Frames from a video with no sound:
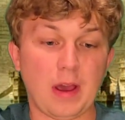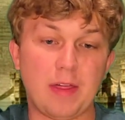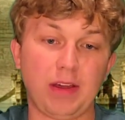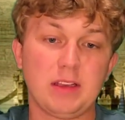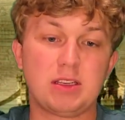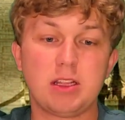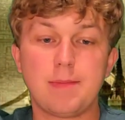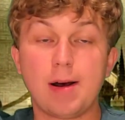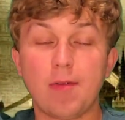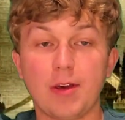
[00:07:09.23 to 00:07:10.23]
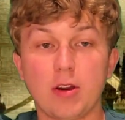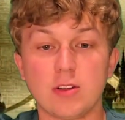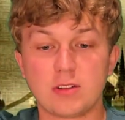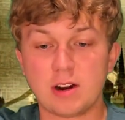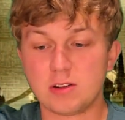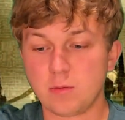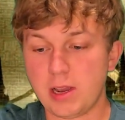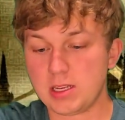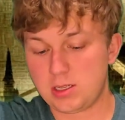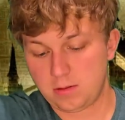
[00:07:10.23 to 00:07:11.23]
I think this is the belt that goes around his
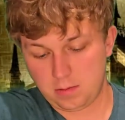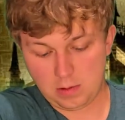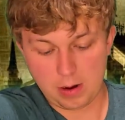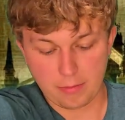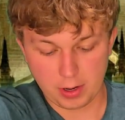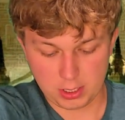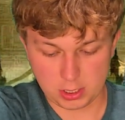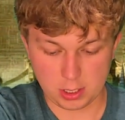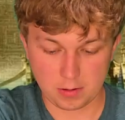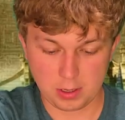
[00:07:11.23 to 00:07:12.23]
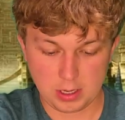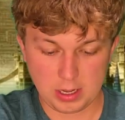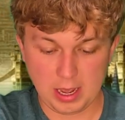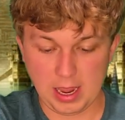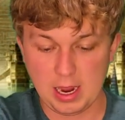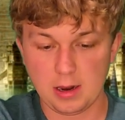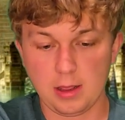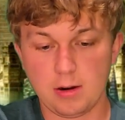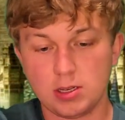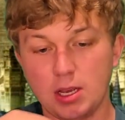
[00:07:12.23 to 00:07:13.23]
waist. I'm pretty sure. And
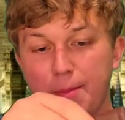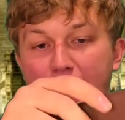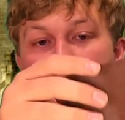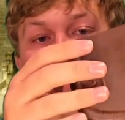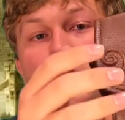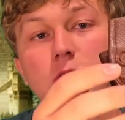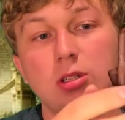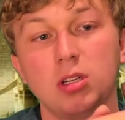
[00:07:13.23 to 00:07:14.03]
there is a pouch.